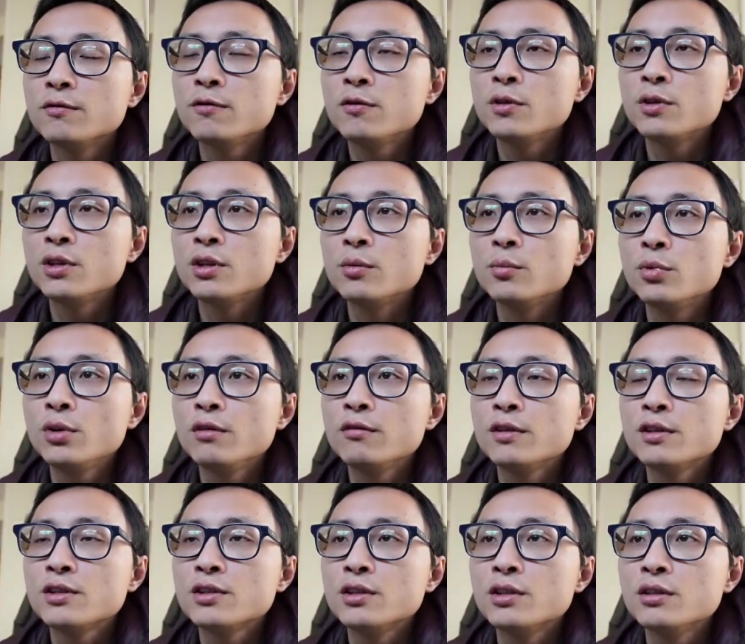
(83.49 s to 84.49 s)
for the
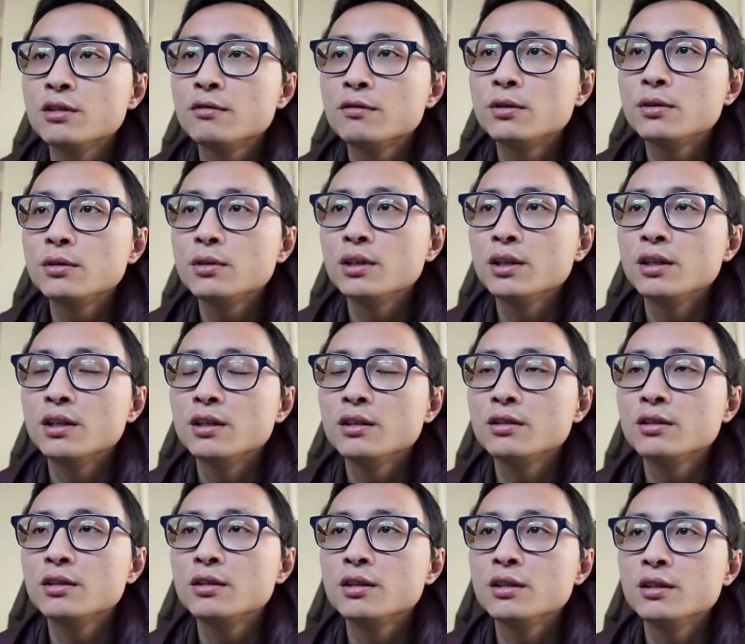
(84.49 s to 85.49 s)
previous interval
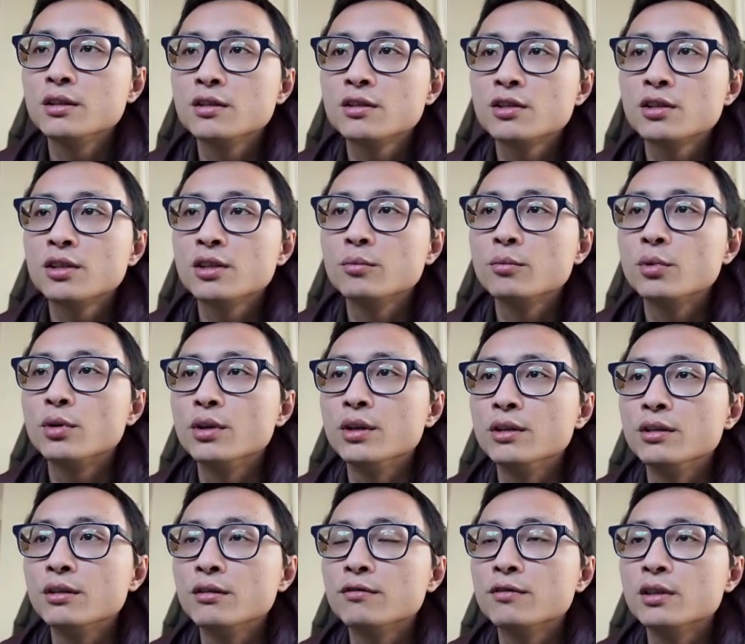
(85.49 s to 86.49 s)
and the starting
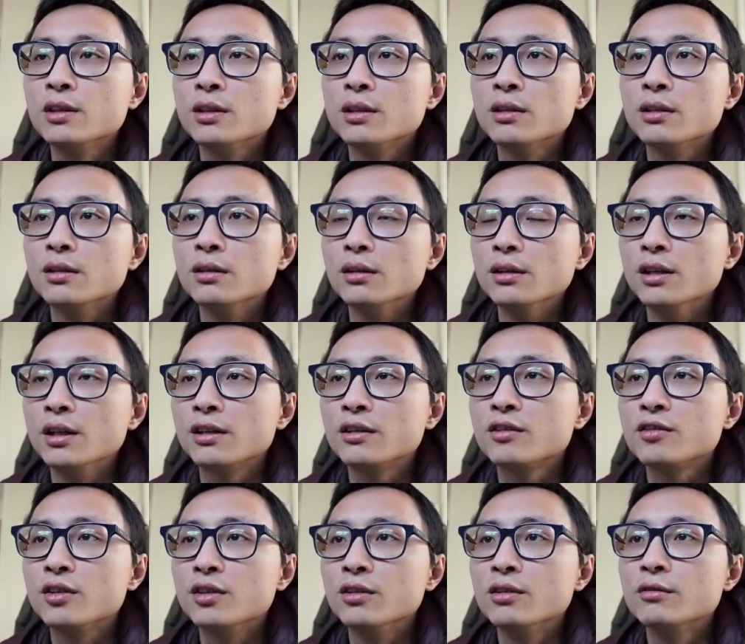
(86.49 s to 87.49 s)
point of the
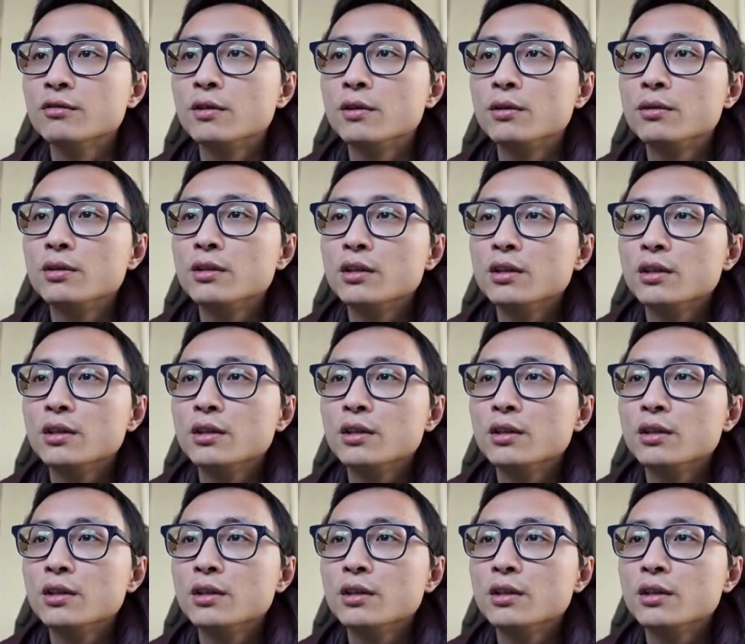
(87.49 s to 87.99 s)
next interval.